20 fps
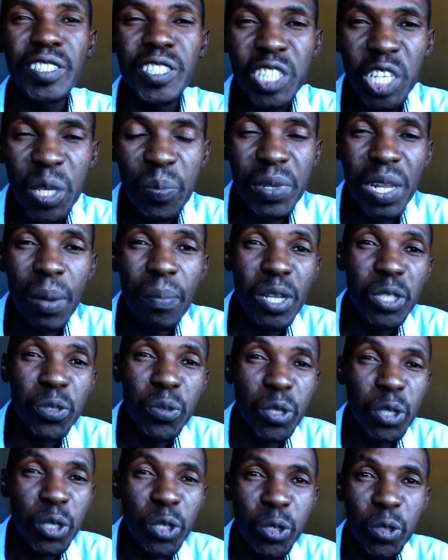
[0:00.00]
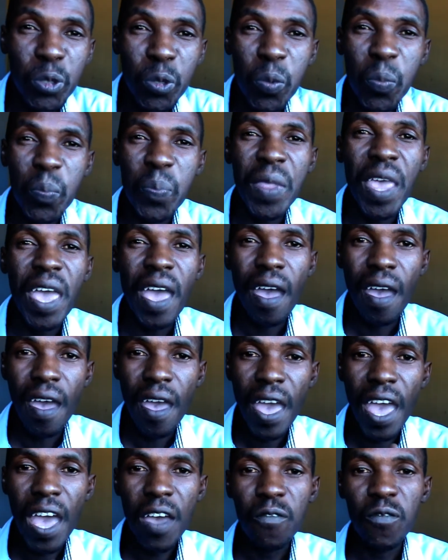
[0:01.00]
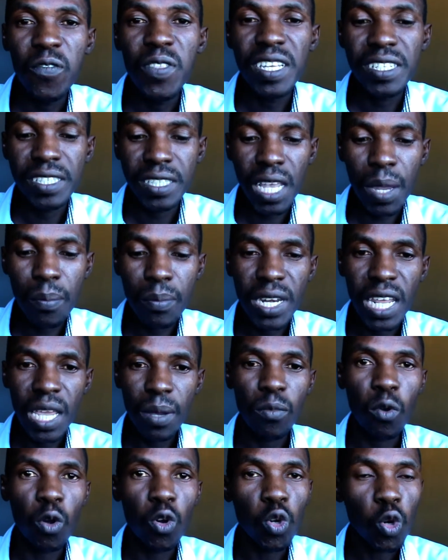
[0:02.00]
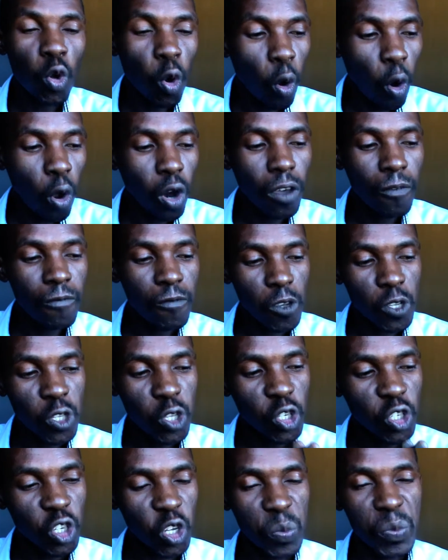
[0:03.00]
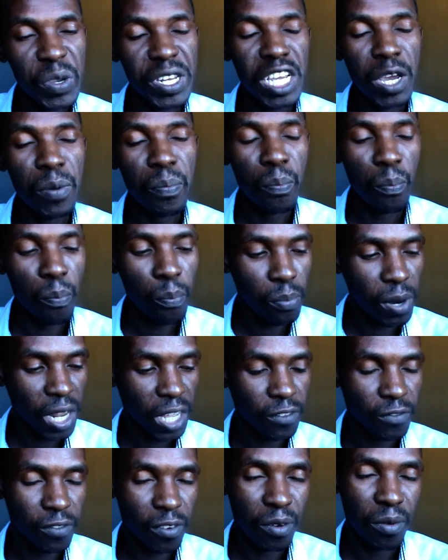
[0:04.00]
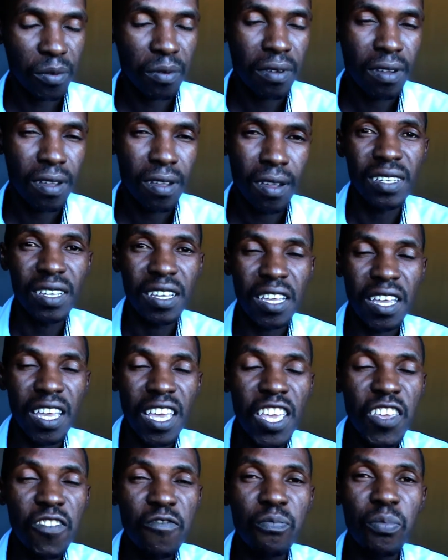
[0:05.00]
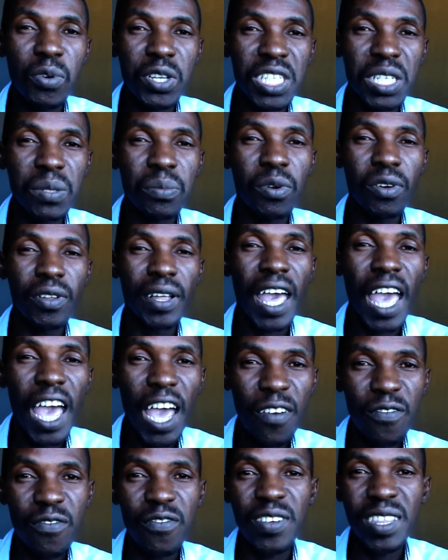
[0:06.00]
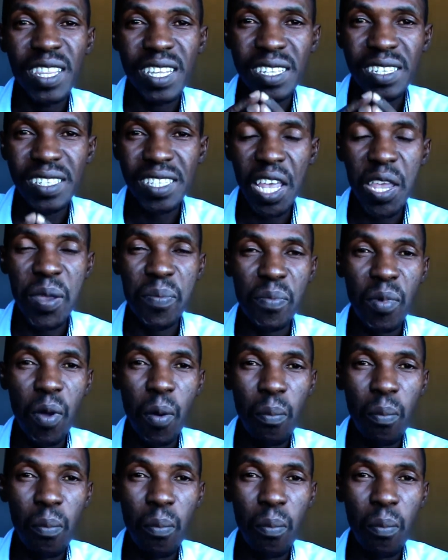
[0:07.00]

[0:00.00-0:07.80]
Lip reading: Tip number 22, have the same name on all of your social media platform. If possible, have the same